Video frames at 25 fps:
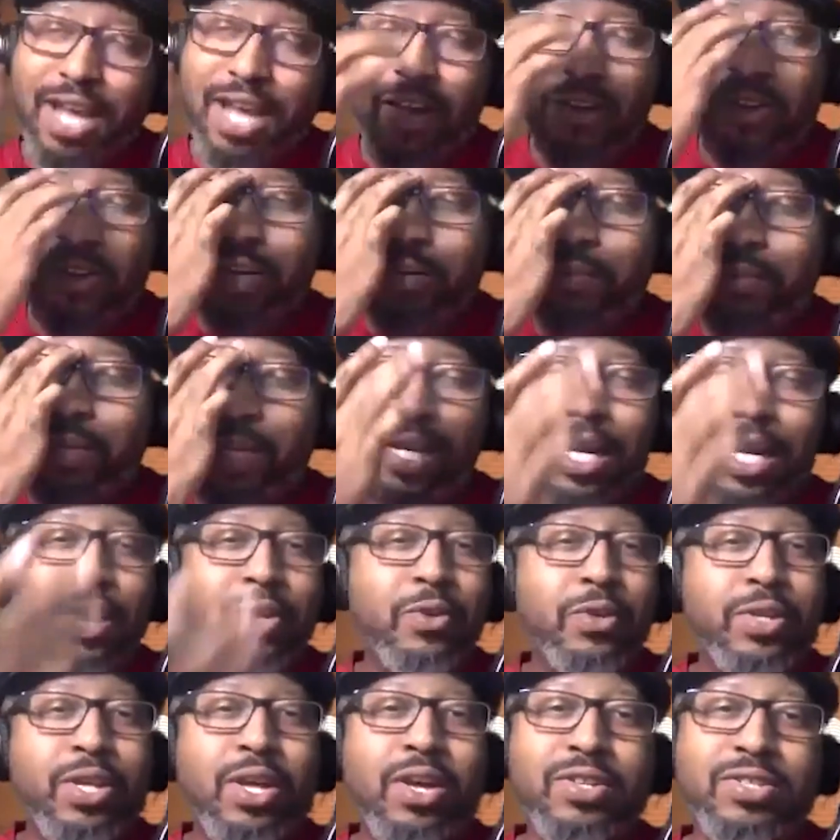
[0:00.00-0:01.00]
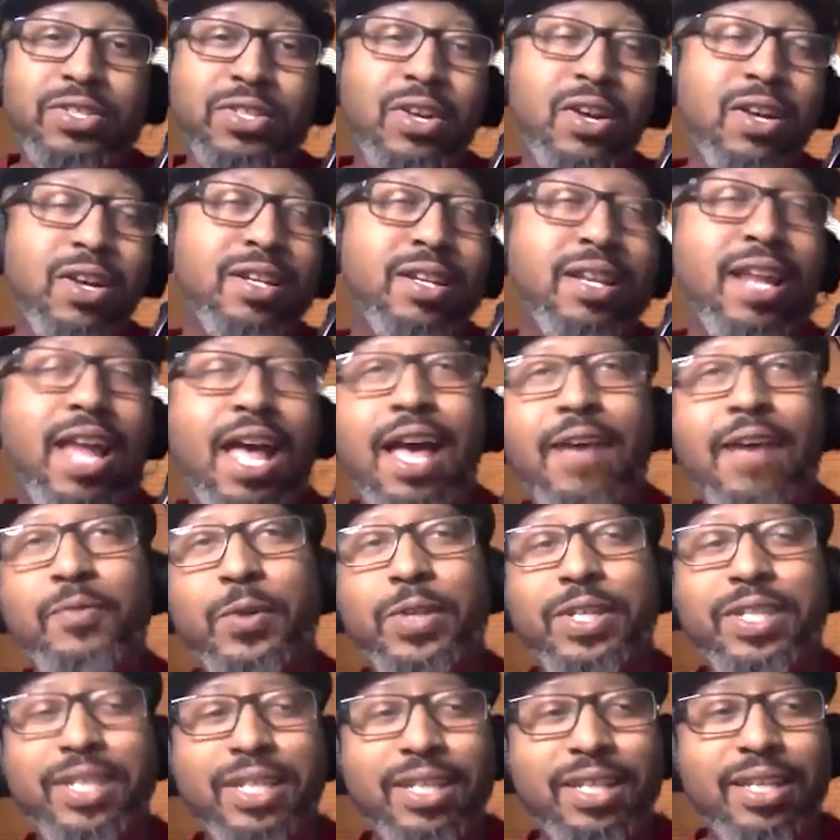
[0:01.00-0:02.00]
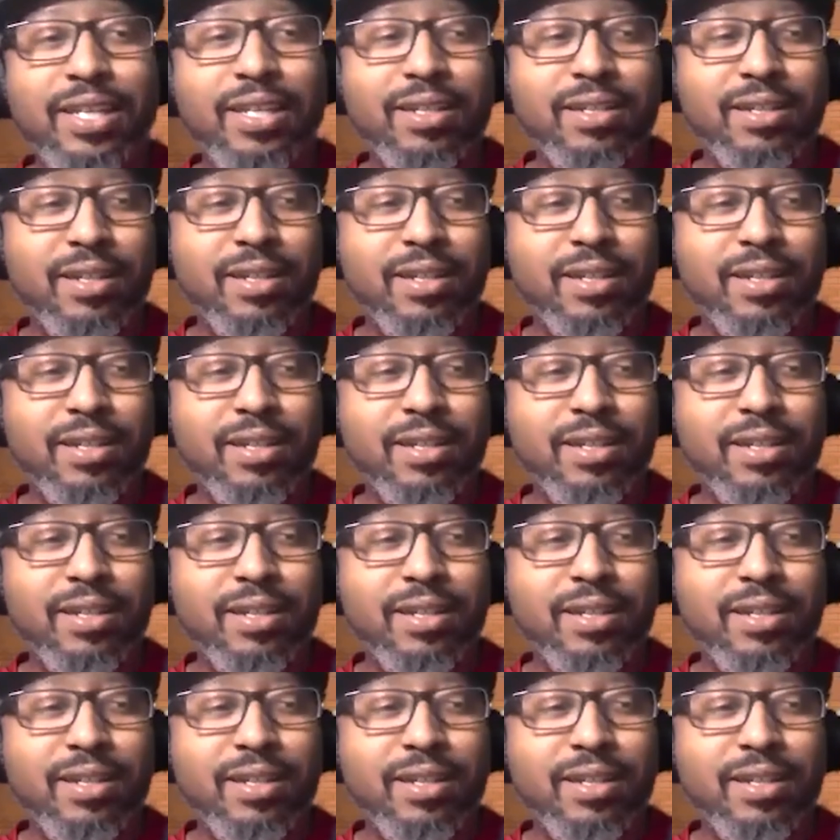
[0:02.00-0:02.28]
here, man. I know y'all saw the live we did.